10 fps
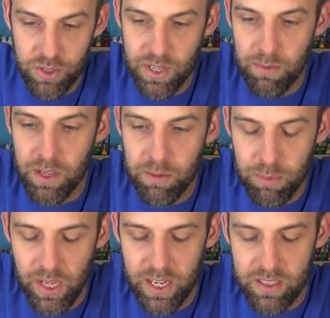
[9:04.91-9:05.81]
are some of the
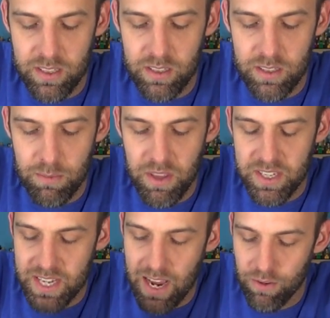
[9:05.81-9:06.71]
complaints, some of the
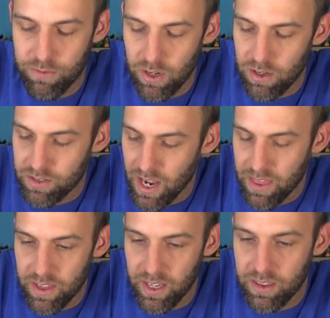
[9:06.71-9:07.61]
downfalls I
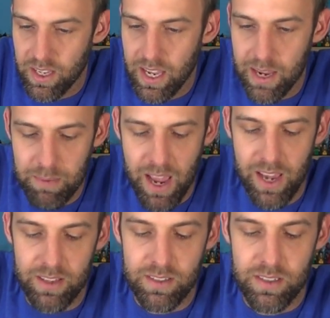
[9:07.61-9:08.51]
think the game
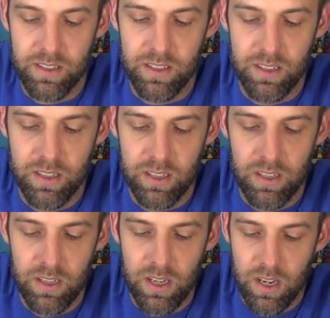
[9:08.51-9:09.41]
has.
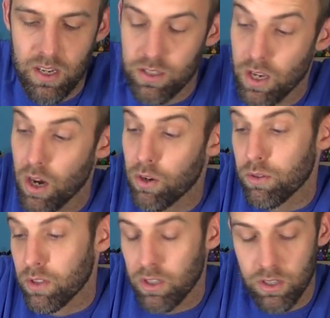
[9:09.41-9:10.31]
So
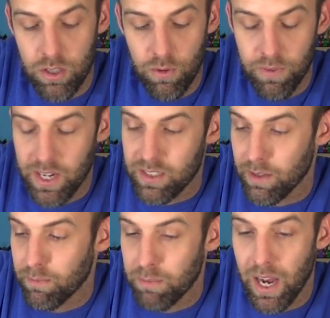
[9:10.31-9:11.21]
you fix
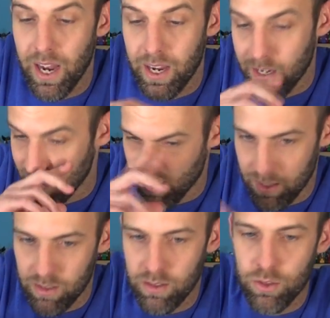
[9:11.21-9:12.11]
them by
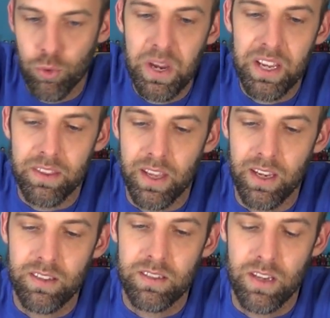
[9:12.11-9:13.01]
tweaking
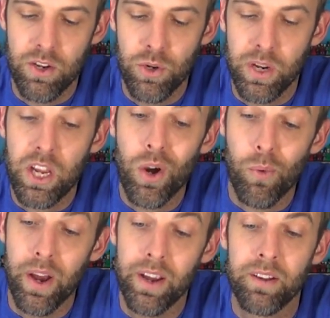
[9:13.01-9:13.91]
things and doing it your
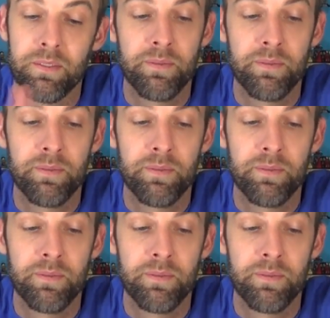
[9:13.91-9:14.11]
way.